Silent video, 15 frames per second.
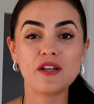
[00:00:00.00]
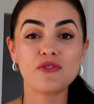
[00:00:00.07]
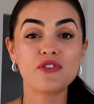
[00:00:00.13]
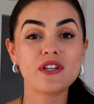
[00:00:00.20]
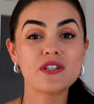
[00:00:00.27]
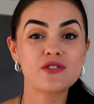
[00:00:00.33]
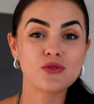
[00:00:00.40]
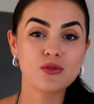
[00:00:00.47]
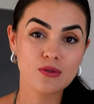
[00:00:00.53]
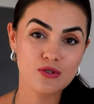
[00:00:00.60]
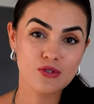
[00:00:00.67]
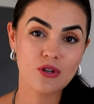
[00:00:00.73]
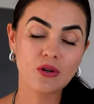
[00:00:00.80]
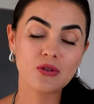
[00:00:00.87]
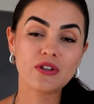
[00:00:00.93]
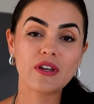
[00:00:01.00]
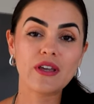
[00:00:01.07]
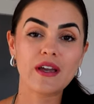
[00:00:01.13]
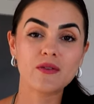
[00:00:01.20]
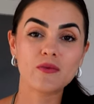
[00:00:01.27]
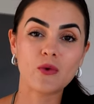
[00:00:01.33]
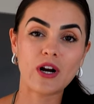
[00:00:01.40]
And if it is neutral, you
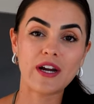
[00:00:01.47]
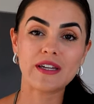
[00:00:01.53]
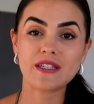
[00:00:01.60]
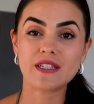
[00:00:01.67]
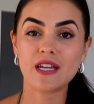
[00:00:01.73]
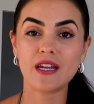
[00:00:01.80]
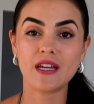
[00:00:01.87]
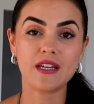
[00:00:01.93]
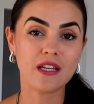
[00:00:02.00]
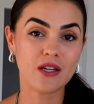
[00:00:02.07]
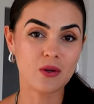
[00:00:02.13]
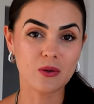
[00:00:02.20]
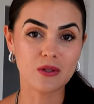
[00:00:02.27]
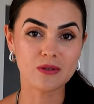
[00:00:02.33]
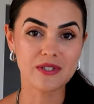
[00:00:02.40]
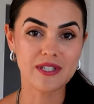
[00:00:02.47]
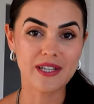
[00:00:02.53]
can write an equal